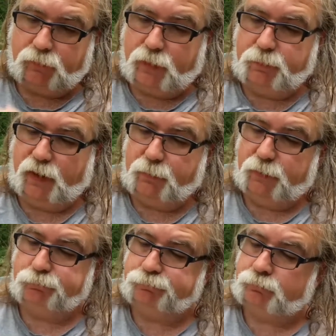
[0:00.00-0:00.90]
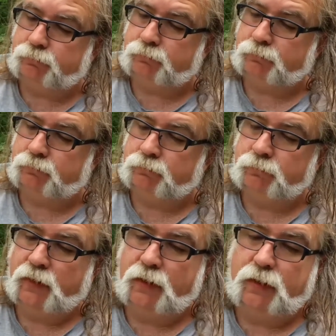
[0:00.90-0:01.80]
Great pipe.
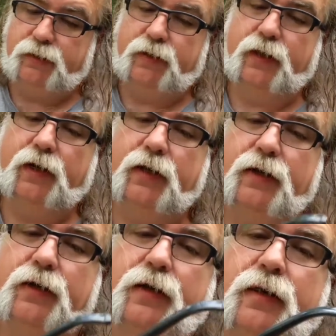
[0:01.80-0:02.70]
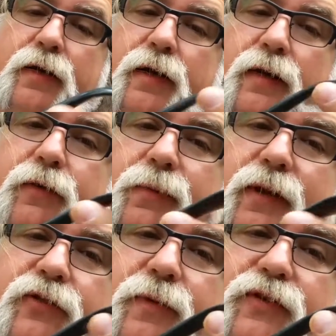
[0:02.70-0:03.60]
Yeah, got a
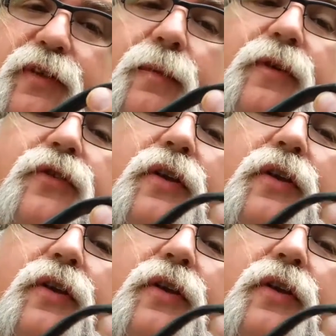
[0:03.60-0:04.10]
replacement stem because